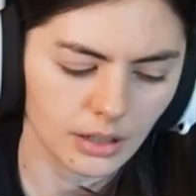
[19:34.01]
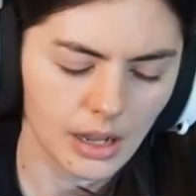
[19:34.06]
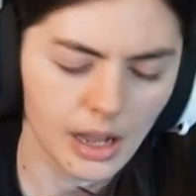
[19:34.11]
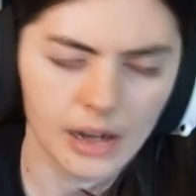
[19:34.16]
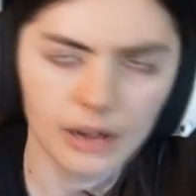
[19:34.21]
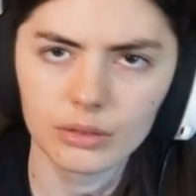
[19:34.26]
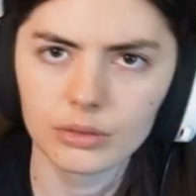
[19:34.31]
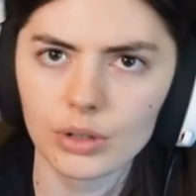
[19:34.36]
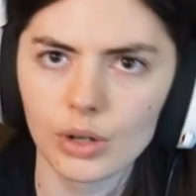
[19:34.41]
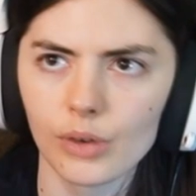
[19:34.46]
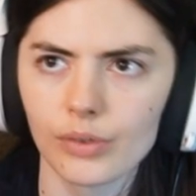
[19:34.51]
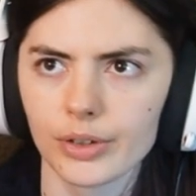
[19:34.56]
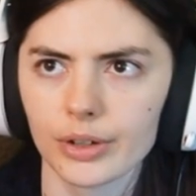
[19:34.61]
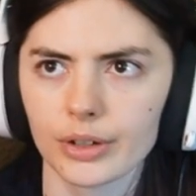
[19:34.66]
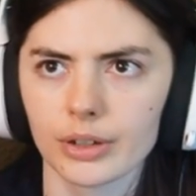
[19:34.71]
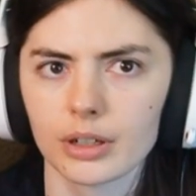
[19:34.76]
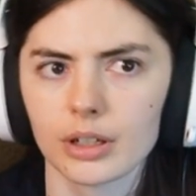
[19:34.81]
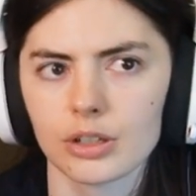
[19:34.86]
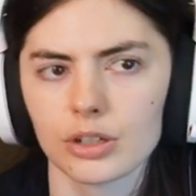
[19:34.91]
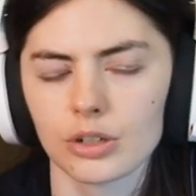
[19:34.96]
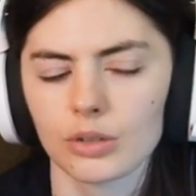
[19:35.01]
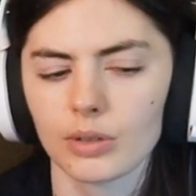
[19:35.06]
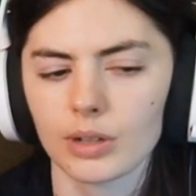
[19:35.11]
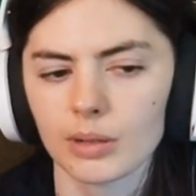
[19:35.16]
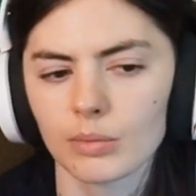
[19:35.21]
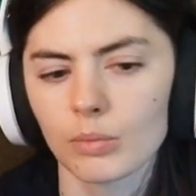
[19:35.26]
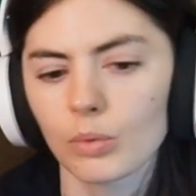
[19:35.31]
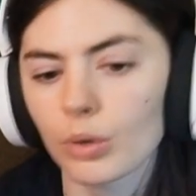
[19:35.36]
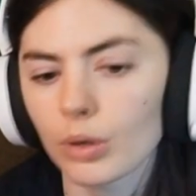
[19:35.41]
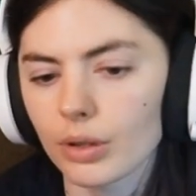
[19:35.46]
I don't know if they're going to do
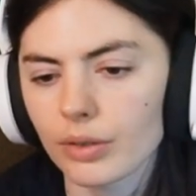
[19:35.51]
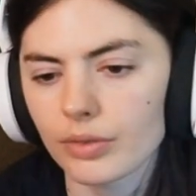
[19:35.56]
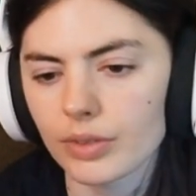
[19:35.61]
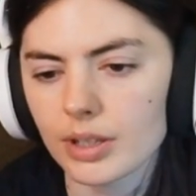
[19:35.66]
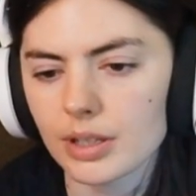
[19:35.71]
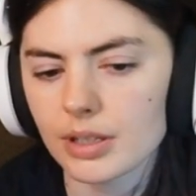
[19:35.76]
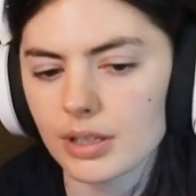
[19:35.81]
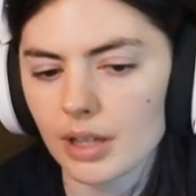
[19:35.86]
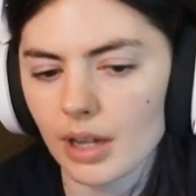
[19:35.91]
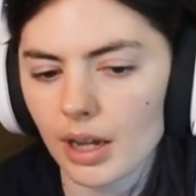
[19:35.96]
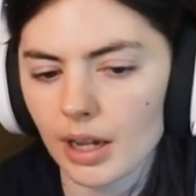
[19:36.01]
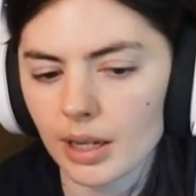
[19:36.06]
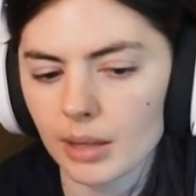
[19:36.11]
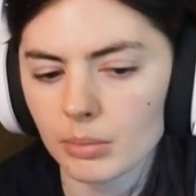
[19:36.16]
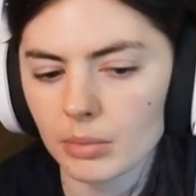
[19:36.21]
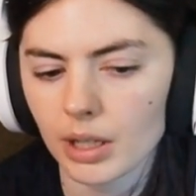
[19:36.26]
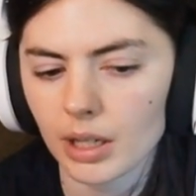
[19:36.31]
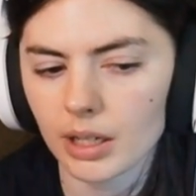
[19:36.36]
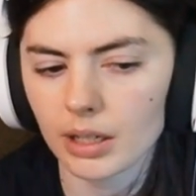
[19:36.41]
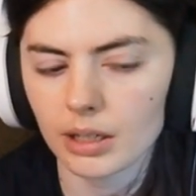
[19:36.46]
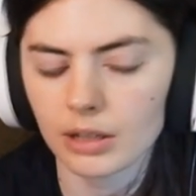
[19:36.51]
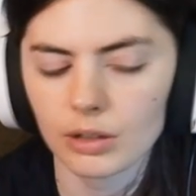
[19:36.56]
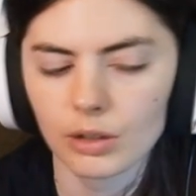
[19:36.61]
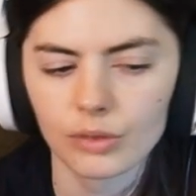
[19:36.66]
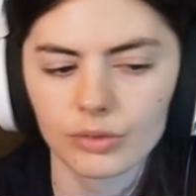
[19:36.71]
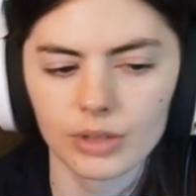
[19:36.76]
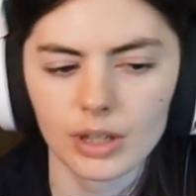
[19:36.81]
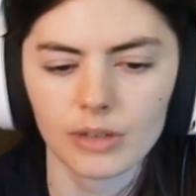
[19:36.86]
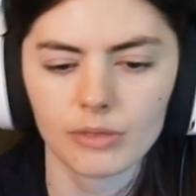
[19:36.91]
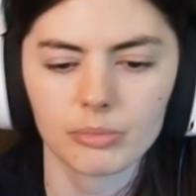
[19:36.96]
any more of this timeline. I
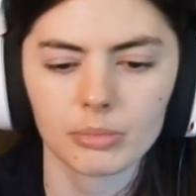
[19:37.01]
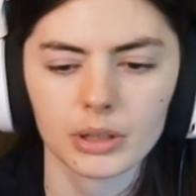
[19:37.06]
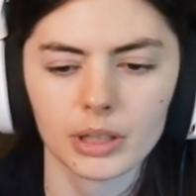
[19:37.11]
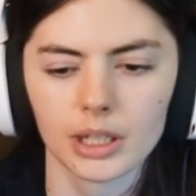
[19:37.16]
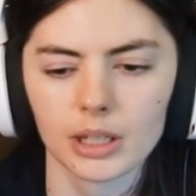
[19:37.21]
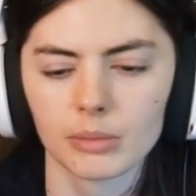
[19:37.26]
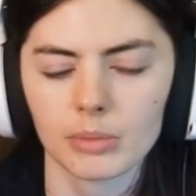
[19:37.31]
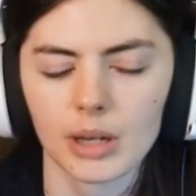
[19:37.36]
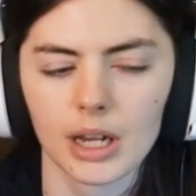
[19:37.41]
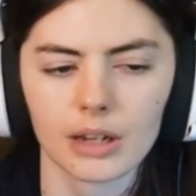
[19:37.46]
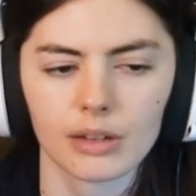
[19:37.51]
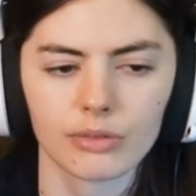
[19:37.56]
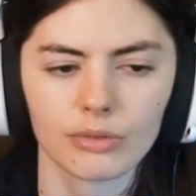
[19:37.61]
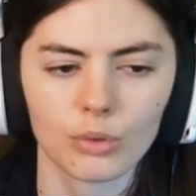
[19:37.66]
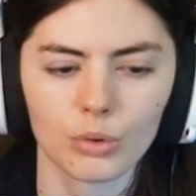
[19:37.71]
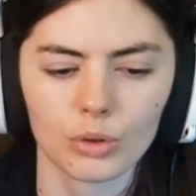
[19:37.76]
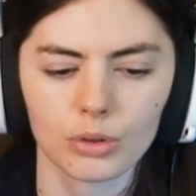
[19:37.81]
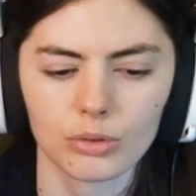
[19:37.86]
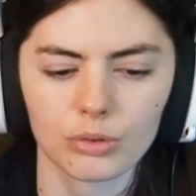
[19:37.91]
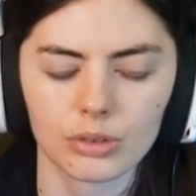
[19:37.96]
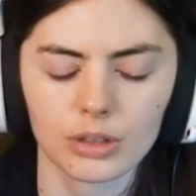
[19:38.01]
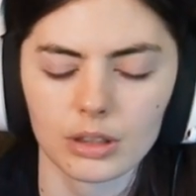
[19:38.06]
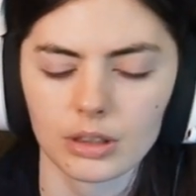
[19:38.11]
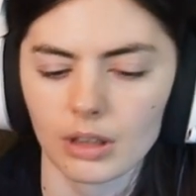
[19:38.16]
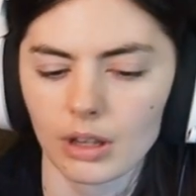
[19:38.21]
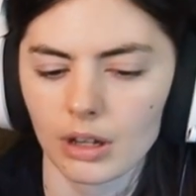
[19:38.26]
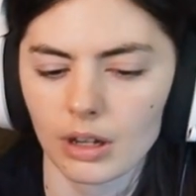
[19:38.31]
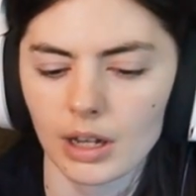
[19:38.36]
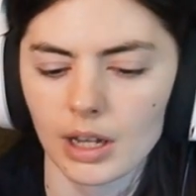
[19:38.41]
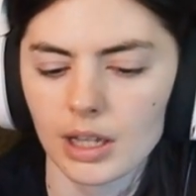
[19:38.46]
know they've played back and forth with the
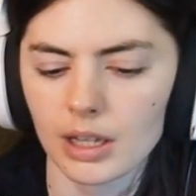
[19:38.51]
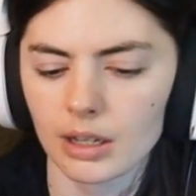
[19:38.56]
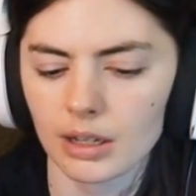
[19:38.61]
thought.